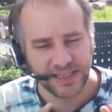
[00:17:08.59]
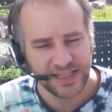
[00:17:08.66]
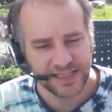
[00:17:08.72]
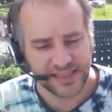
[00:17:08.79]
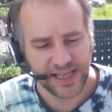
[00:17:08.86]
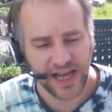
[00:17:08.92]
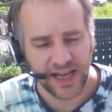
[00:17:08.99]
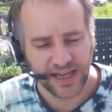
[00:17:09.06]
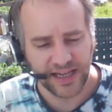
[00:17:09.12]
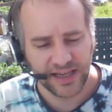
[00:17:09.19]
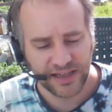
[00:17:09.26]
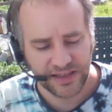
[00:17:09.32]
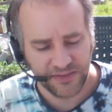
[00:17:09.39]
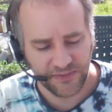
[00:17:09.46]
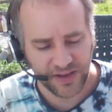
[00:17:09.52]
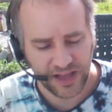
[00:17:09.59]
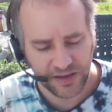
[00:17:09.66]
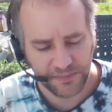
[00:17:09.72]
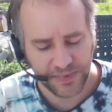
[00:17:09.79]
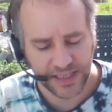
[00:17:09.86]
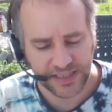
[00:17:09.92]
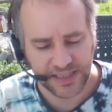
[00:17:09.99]
design,
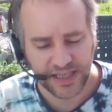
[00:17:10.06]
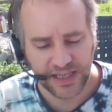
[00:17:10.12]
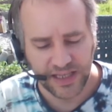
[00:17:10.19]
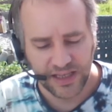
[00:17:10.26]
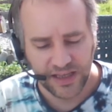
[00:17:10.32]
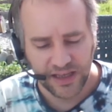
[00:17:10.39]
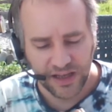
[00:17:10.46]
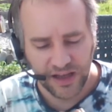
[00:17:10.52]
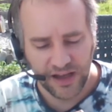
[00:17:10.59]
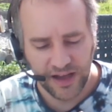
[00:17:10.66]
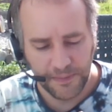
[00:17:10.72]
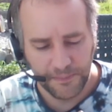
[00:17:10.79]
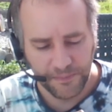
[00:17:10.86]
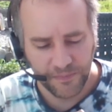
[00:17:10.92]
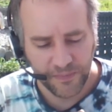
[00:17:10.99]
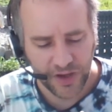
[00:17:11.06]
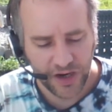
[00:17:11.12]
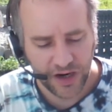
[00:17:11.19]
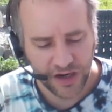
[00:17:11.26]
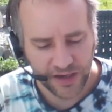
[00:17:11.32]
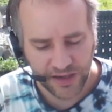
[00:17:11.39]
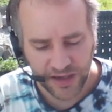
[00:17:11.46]
development,
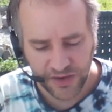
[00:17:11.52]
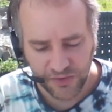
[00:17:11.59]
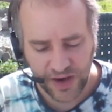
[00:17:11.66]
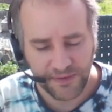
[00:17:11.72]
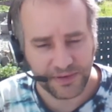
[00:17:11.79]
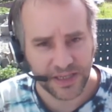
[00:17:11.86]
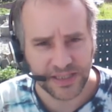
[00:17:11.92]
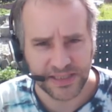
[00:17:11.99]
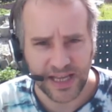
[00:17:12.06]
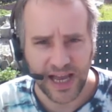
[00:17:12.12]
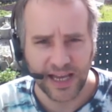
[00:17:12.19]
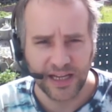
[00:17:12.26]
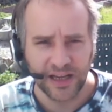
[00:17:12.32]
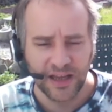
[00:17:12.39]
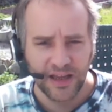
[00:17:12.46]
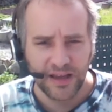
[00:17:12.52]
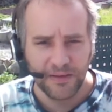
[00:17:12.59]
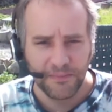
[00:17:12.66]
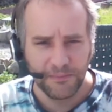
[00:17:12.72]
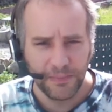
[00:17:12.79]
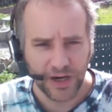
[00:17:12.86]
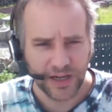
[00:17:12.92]
art, graphic design,
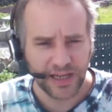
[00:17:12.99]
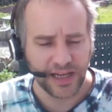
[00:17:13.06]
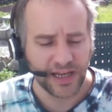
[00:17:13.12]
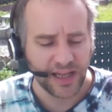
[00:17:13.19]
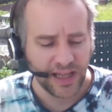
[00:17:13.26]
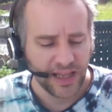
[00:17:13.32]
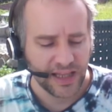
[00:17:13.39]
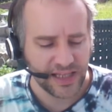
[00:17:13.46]
marketing.